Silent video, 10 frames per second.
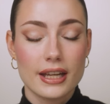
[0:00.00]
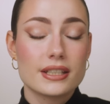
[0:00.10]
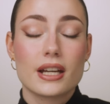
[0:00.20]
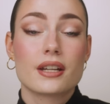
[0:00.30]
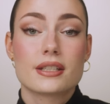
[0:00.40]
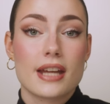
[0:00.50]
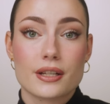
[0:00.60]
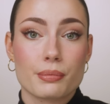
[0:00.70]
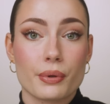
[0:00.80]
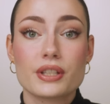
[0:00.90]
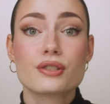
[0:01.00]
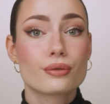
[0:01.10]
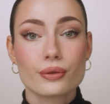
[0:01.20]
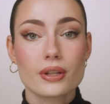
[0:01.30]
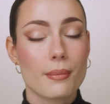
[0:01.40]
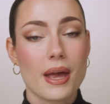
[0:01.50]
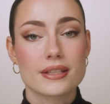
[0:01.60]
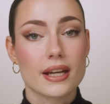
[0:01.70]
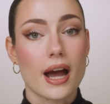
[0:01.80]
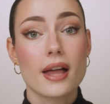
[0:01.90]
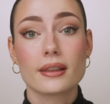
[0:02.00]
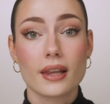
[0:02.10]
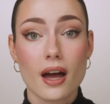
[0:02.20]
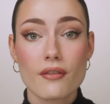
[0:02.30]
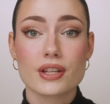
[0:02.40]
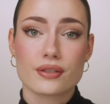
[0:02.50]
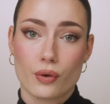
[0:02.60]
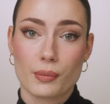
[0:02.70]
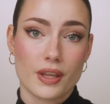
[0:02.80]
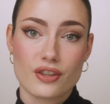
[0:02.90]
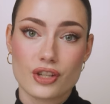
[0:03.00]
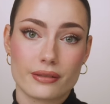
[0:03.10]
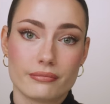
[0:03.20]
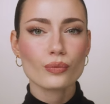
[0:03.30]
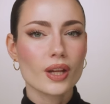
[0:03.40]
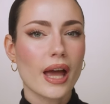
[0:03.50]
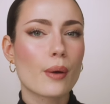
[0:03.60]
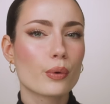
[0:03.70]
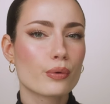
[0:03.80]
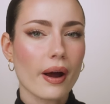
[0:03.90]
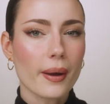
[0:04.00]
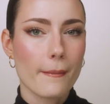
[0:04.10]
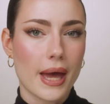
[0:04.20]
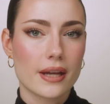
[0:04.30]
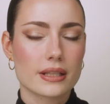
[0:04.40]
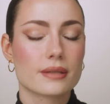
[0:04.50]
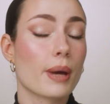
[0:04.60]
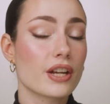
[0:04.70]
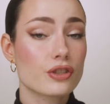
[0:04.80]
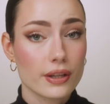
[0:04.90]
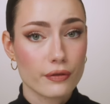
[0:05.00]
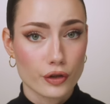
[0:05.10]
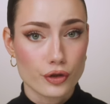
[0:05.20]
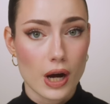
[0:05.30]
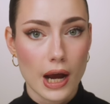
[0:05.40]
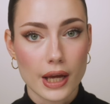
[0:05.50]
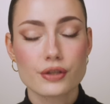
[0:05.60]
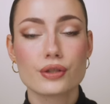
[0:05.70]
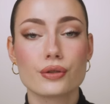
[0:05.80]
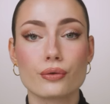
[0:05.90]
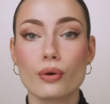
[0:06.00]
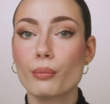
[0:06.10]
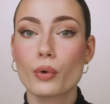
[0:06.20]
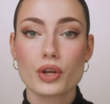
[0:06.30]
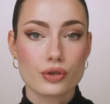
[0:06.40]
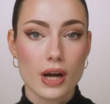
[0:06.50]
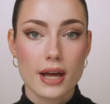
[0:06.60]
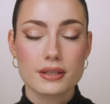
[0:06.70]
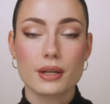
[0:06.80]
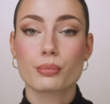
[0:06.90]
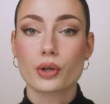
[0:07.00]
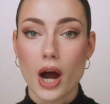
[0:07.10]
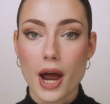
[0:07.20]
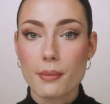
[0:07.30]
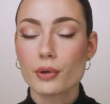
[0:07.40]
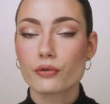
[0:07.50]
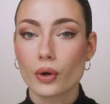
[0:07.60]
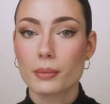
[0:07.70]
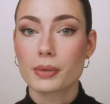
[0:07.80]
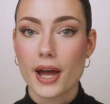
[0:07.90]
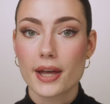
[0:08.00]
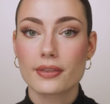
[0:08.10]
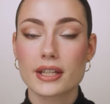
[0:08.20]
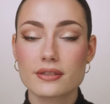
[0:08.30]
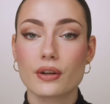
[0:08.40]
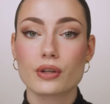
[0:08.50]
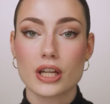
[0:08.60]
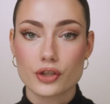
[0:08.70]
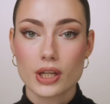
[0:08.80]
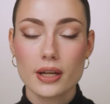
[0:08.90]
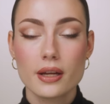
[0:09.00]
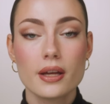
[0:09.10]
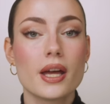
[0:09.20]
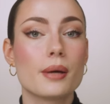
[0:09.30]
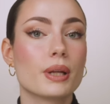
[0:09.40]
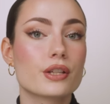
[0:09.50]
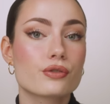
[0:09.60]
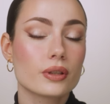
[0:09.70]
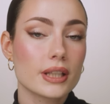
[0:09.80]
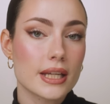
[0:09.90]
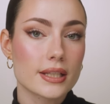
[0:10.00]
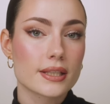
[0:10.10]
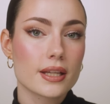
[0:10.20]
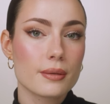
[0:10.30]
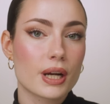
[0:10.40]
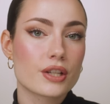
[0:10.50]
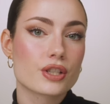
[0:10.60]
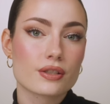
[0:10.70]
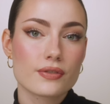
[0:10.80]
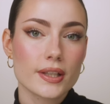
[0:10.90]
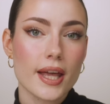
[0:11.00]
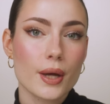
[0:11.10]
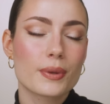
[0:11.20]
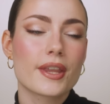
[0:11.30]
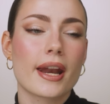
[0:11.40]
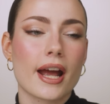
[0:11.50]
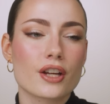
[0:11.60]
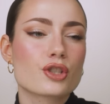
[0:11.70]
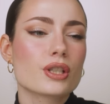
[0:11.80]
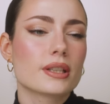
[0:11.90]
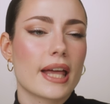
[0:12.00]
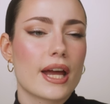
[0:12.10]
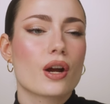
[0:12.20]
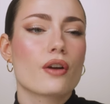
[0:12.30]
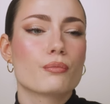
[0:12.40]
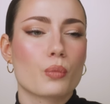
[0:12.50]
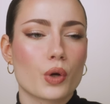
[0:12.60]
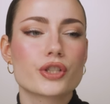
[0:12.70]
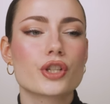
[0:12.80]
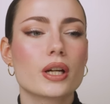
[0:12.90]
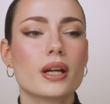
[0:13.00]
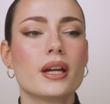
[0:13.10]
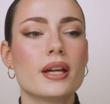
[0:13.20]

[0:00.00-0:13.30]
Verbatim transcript: it's undetectable. It's truly amazing. I love this formulation. I would recommend, especially if you're dry, to moisturize and prime before applying this foundation. It blends really easily, but I just feel like with that extra layer of moisture,